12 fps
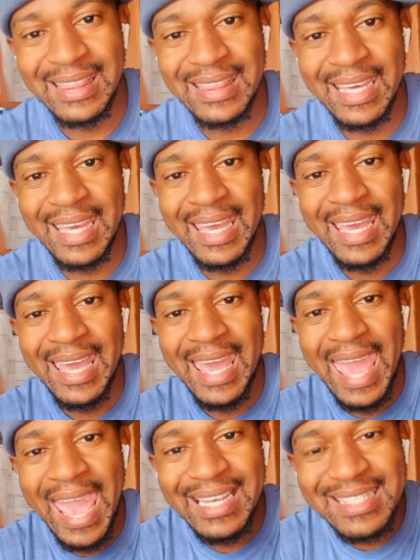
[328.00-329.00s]
the
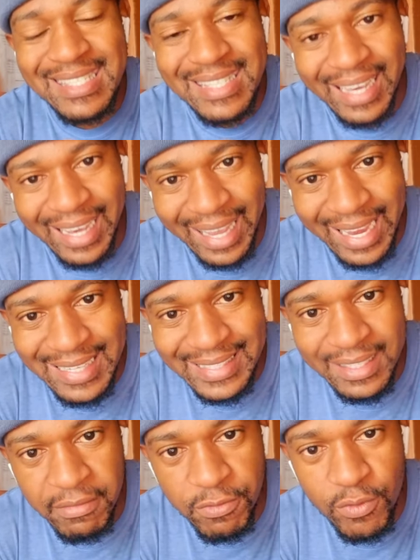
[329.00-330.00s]
X-ray
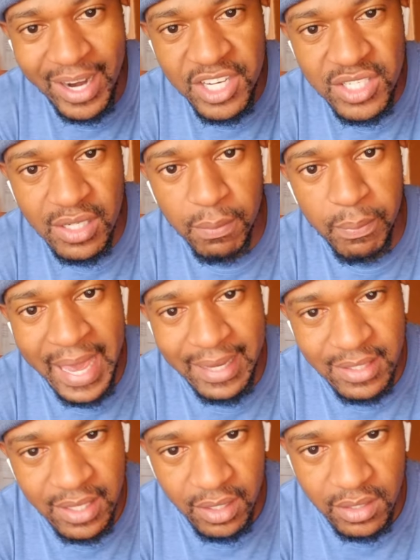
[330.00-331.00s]
diffraction
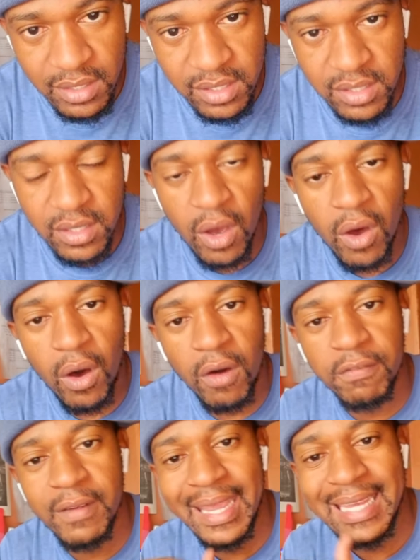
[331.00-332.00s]
patterns
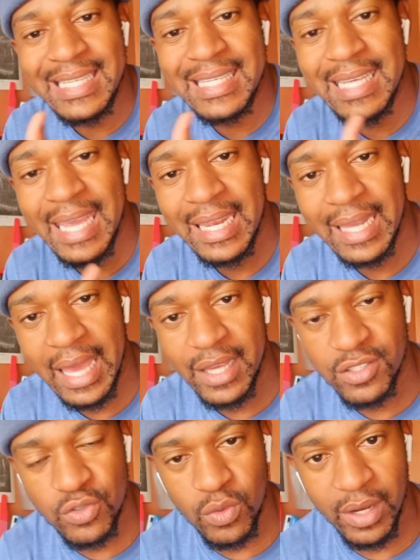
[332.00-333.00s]
of a DNA
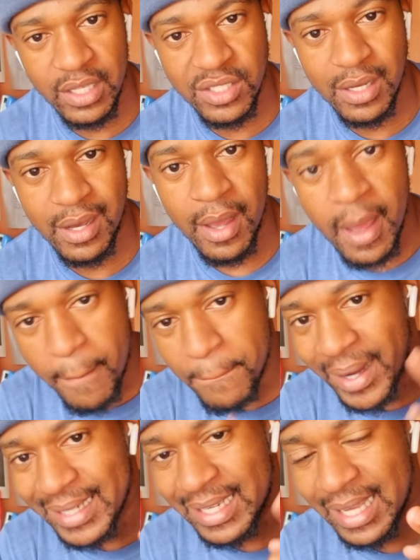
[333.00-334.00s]
structure,
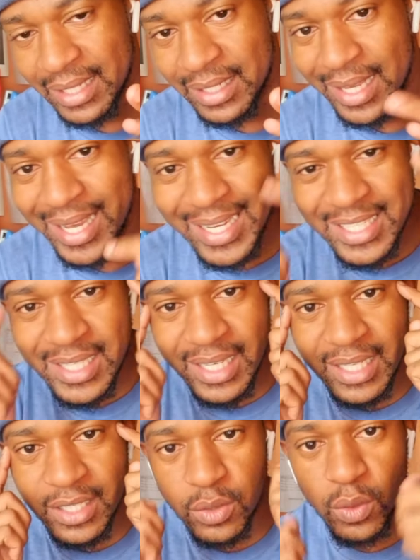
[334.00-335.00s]
but yet she
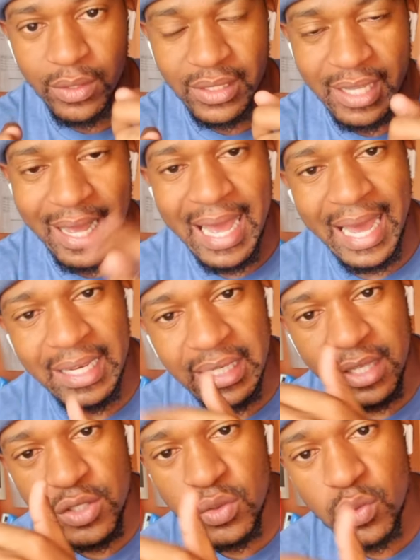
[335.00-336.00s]
did not
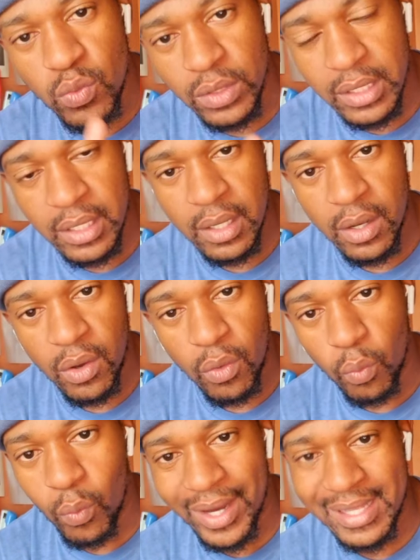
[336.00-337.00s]
understood
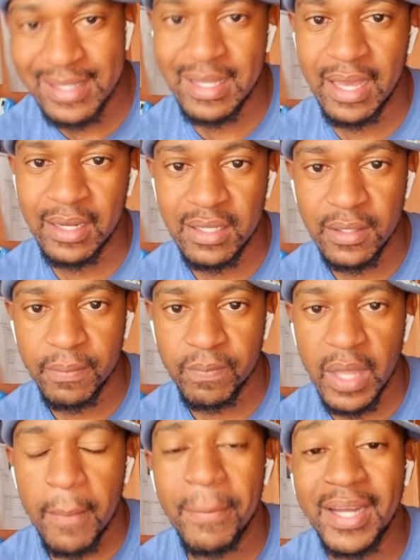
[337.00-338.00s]
what is that.
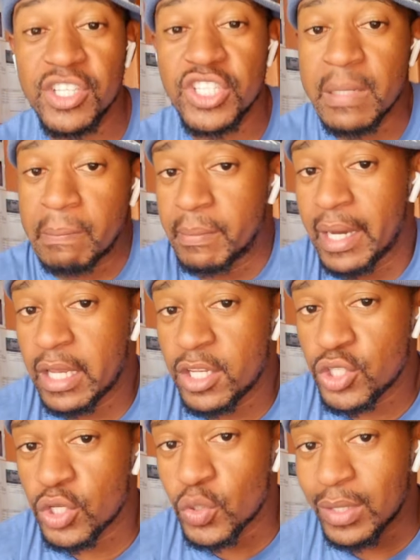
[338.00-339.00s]
But she
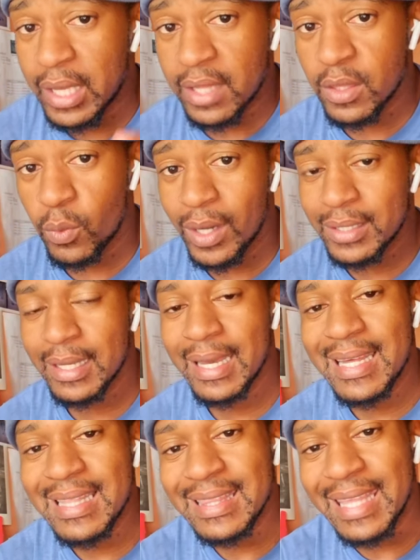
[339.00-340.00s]
managed to get the
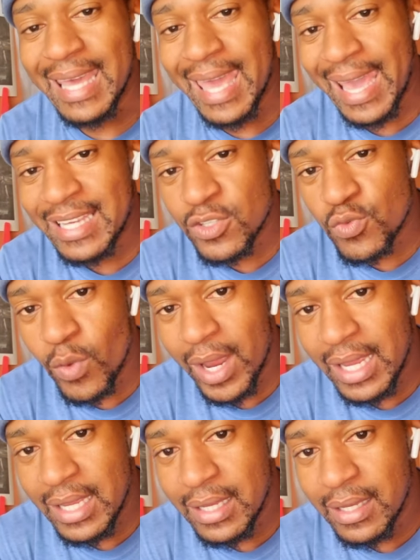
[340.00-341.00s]

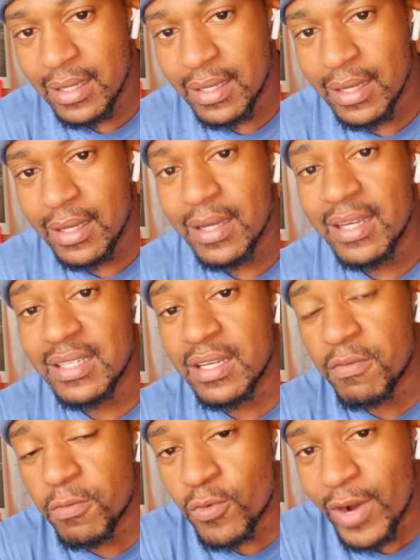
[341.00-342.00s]
X-ray
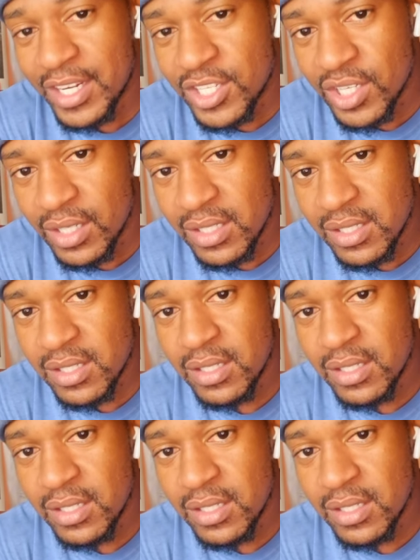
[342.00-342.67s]
diffraction